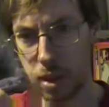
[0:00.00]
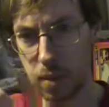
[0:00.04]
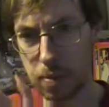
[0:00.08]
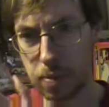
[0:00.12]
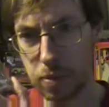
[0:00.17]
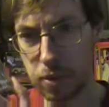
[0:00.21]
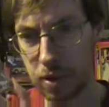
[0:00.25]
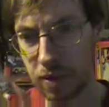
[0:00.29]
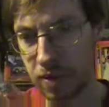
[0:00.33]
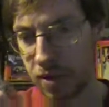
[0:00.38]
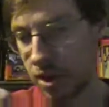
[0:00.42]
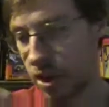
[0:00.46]

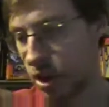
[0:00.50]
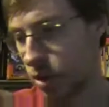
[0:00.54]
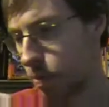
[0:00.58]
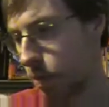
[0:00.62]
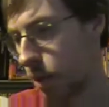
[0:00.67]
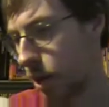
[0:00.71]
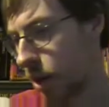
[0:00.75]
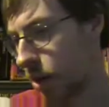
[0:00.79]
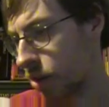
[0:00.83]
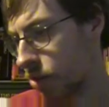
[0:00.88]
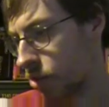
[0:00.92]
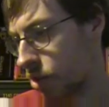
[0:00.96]
previous
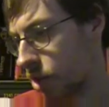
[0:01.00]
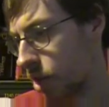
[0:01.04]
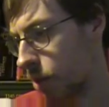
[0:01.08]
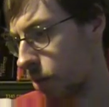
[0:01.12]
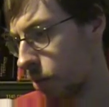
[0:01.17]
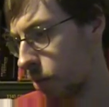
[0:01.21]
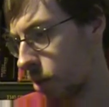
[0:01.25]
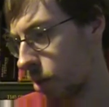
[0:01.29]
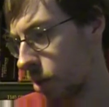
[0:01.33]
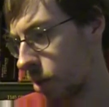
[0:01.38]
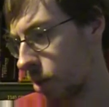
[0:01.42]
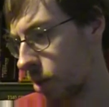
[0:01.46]
box set
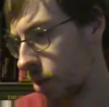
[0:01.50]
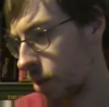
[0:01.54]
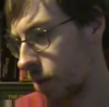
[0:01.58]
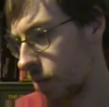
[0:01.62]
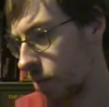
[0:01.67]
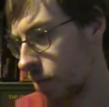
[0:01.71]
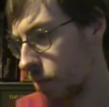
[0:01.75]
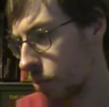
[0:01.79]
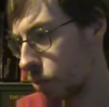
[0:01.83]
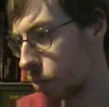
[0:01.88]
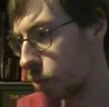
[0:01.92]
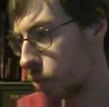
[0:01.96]
with um,
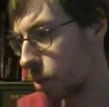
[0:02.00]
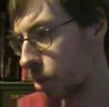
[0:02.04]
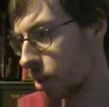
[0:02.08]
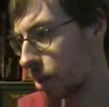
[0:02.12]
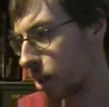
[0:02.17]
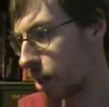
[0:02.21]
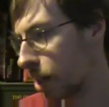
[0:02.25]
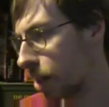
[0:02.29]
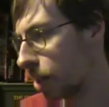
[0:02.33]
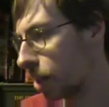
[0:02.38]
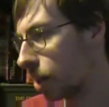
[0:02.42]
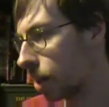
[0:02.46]
Quick
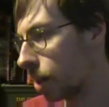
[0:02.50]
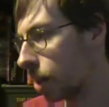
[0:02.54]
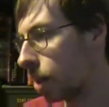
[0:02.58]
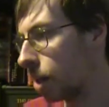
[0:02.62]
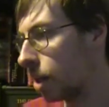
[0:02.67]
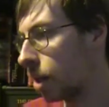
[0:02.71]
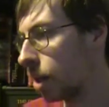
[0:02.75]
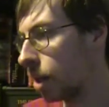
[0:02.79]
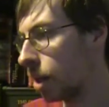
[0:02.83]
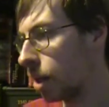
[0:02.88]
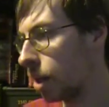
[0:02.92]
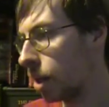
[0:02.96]
Kick
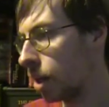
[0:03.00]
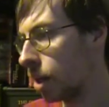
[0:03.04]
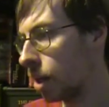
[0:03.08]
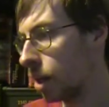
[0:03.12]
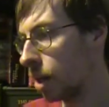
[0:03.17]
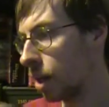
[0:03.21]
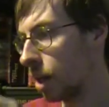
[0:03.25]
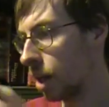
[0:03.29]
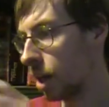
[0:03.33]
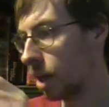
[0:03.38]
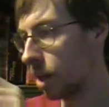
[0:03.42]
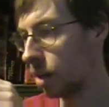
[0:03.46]

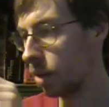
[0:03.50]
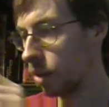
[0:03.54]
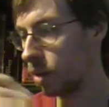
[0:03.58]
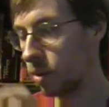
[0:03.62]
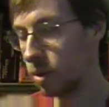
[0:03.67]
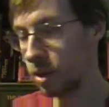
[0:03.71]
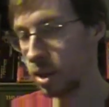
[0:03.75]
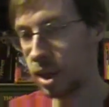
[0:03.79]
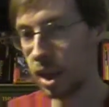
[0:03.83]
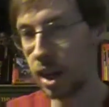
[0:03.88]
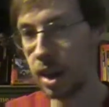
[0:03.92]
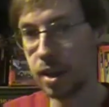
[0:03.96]
and a little
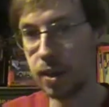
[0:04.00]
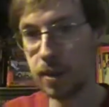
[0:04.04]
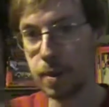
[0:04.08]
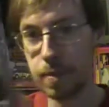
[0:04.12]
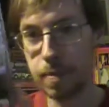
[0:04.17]
gun.